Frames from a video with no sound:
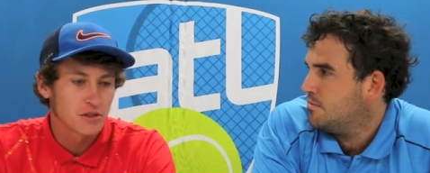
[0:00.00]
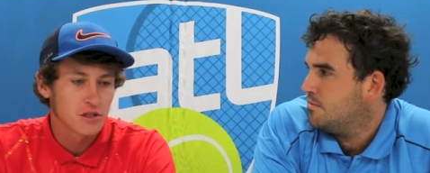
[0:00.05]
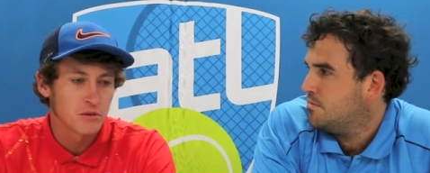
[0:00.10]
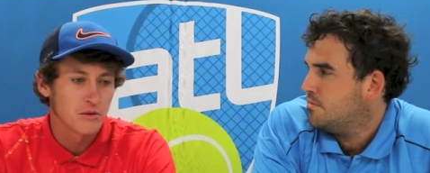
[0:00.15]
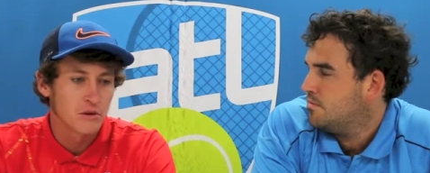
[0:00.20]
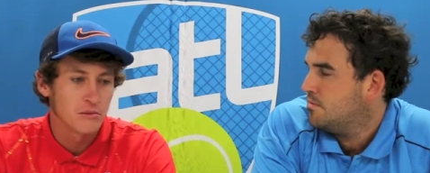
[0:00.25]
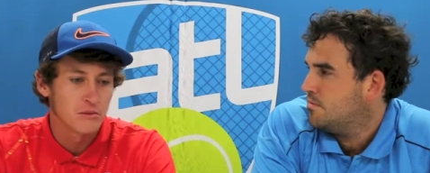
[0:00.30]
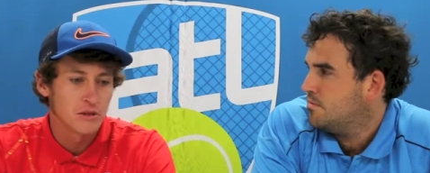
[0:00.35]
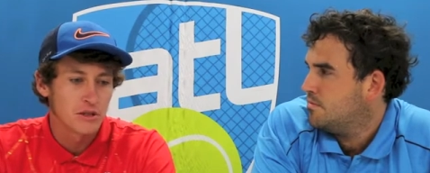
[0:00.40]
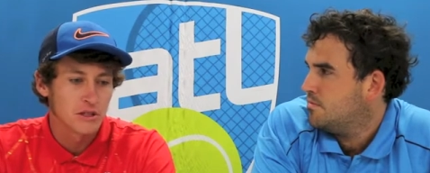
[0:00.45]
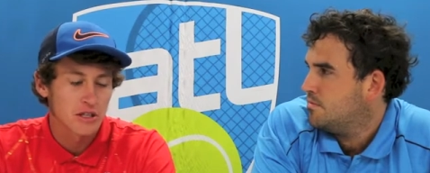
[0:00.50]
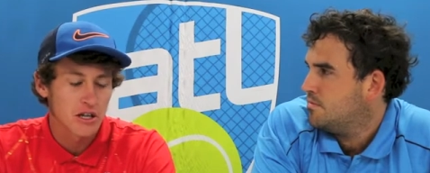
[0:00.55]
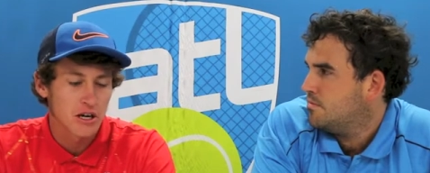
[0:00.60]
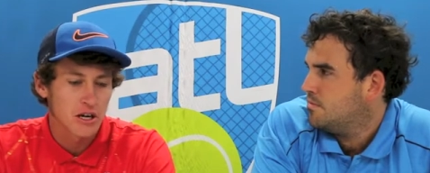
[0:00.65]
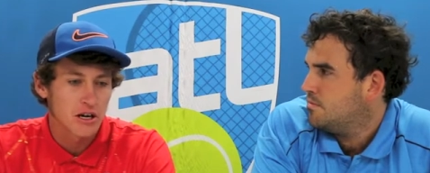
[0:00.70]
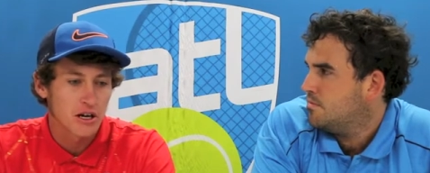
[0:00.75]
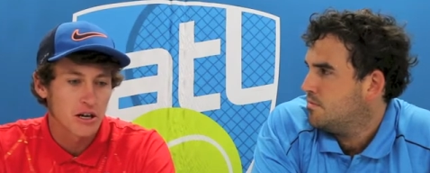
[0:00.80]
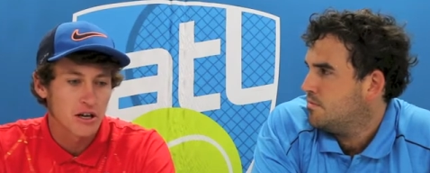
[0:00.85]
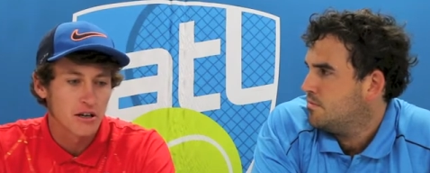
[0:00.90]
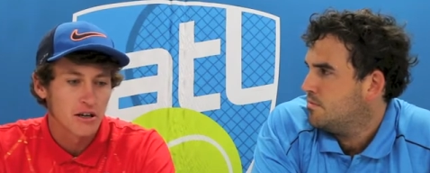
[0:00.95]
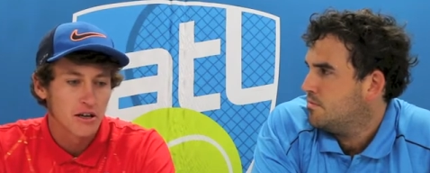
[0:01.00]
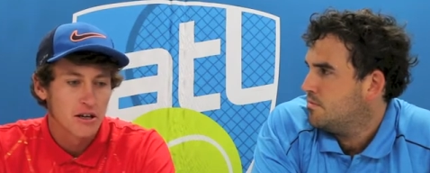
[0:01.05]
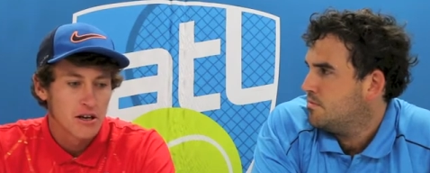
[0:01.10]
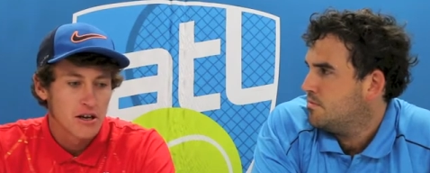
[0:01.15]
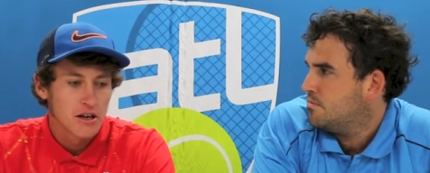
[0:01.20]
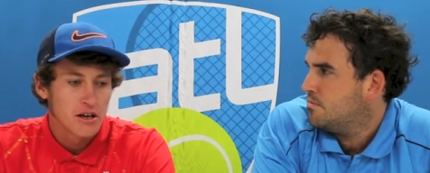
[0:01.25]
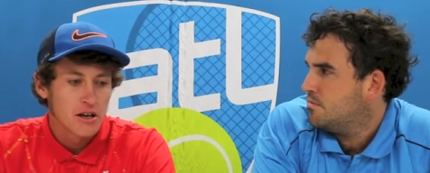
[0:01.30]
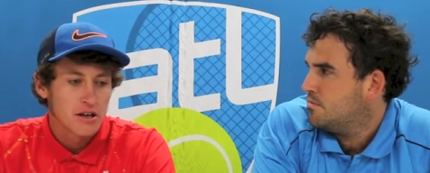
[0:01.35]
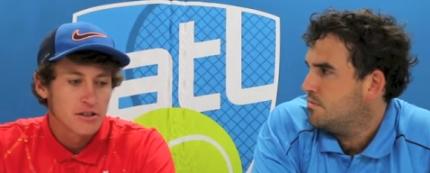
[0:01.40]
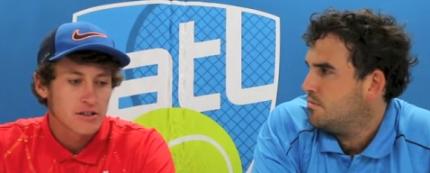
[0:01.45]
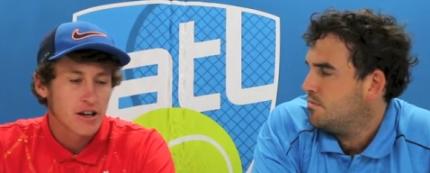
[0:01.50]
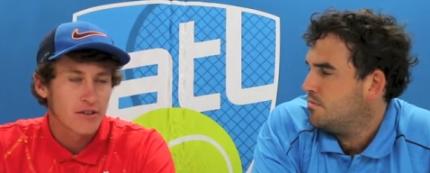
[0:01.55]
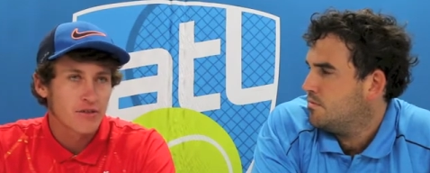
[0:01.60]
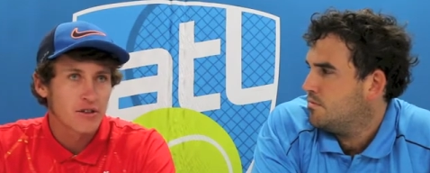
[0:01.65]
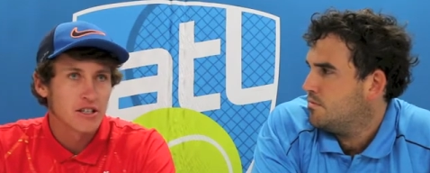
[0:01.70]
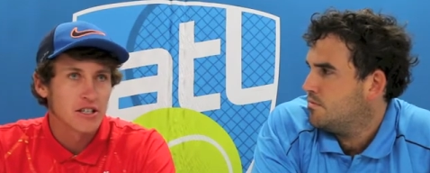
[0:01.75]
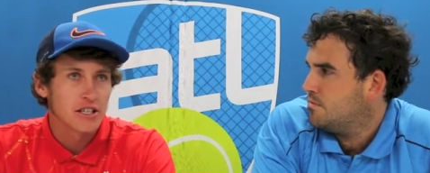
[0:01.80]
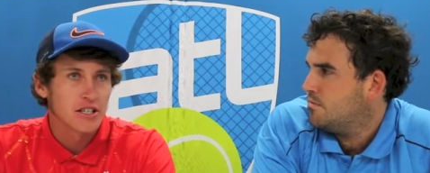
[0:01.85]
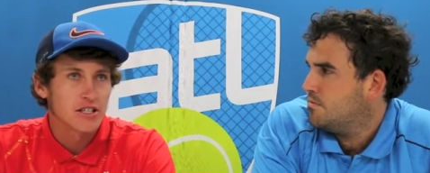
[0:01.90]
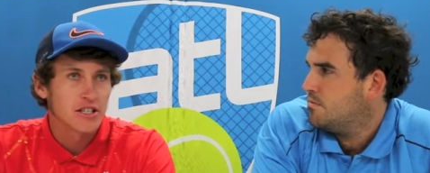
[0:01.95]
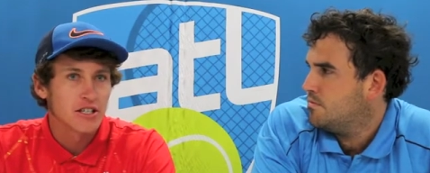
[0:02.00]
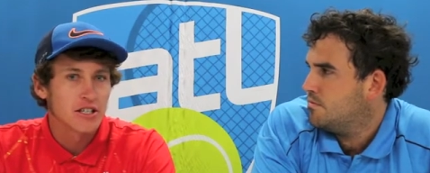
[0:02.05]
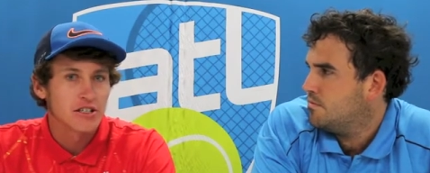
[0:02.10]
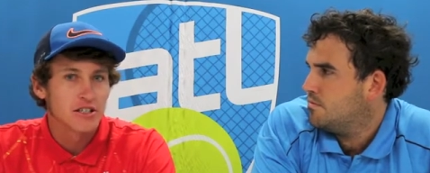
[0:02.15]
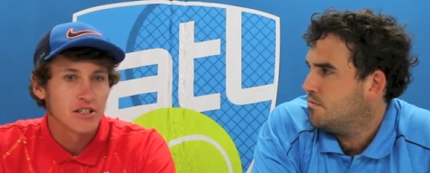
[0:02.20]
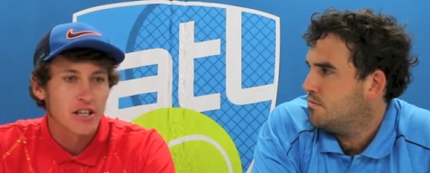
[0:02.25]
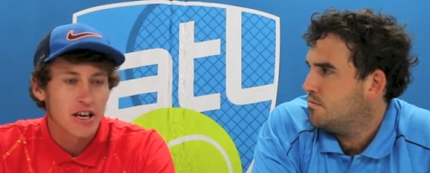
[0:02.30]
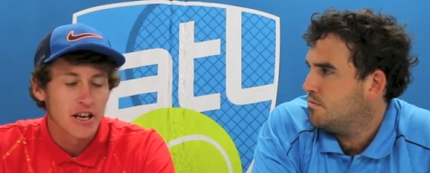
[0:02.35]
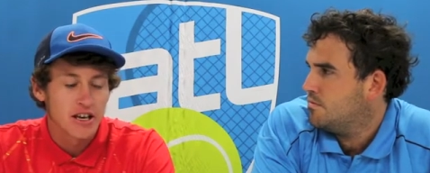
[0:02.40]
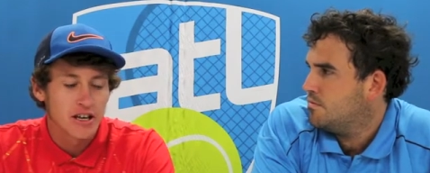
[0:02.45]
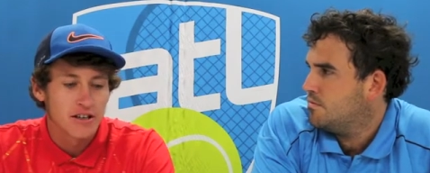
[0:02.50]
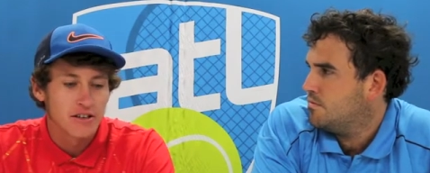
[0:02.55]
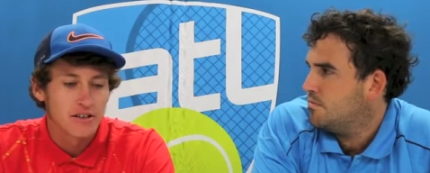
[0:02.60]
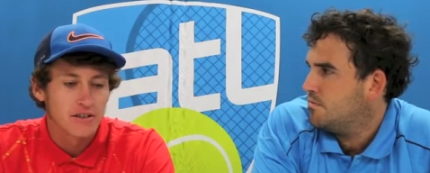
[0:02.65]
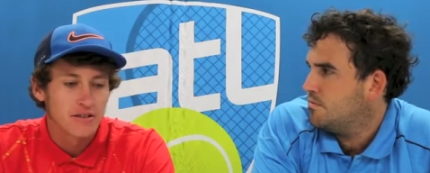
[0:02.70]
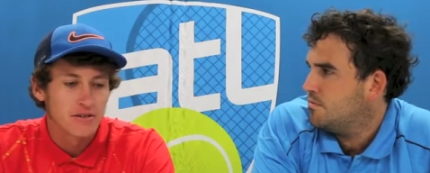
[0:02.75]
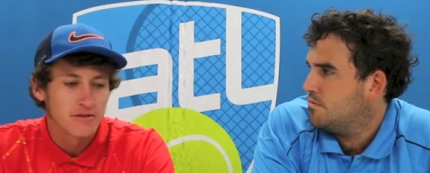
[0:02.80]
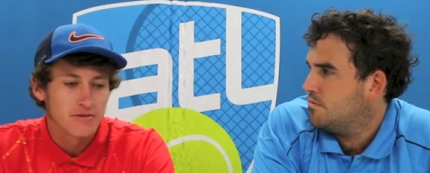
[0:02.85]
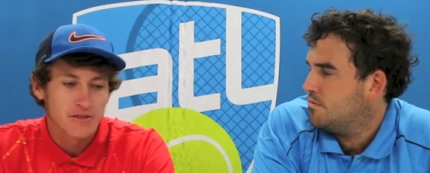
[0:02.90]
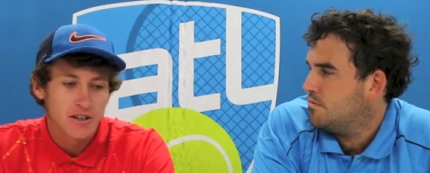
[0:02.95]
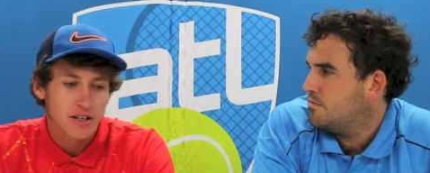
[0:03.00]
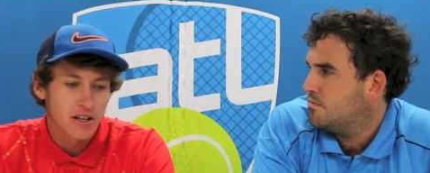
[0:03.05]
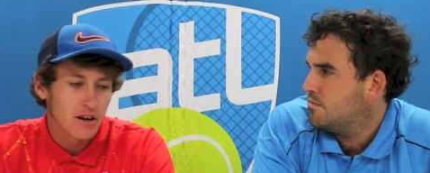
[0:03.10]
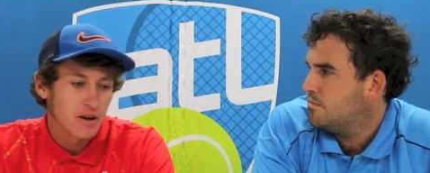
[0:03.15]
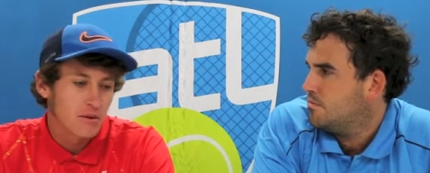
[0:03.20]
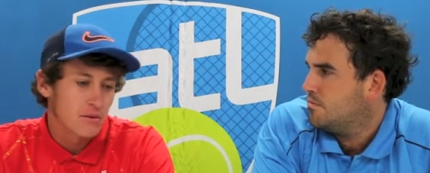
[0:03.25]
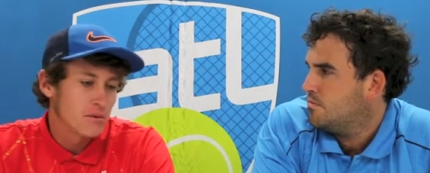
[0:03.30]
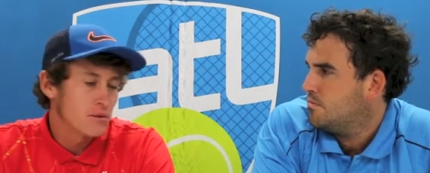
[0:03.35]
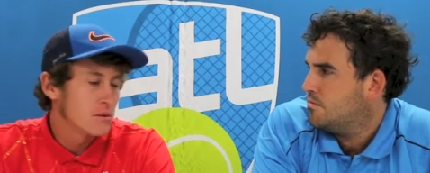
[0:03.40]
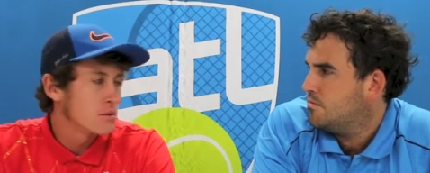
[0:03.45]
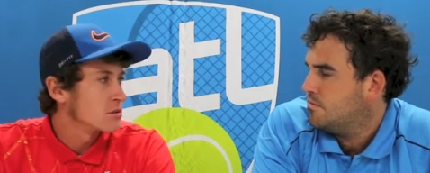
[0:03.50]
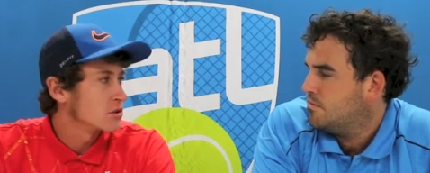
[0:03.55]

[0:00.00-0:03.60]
Speaker 1: Toowoomba's uh, tough conditions, and yeah,